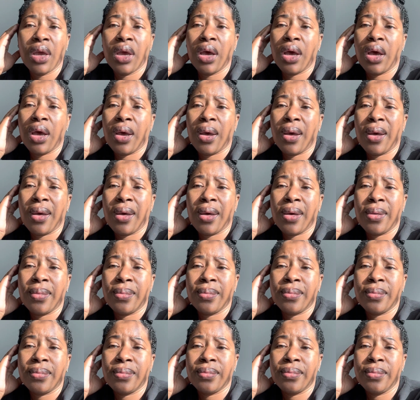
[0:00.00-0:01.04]

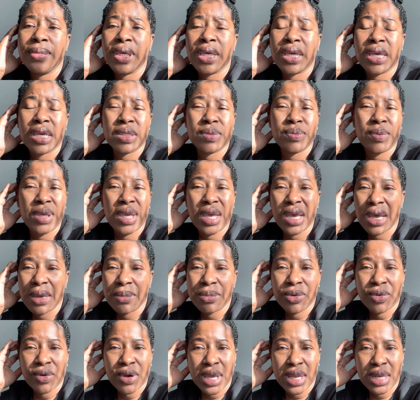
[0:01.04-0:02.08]
um, because we
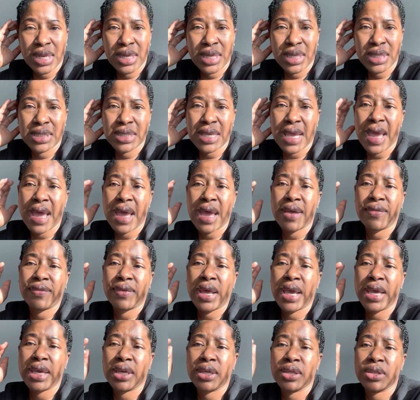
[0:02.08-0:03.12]
upgraded it to have
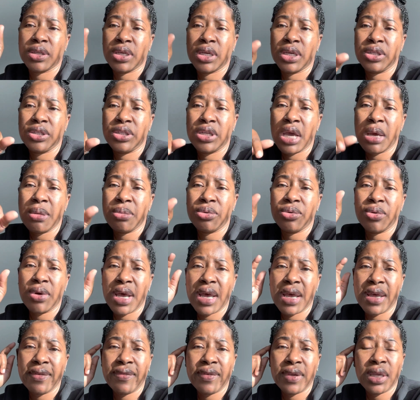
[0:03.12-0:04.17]
like a double
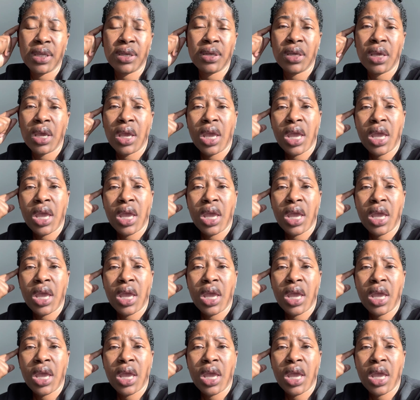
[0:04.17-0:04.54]
oven.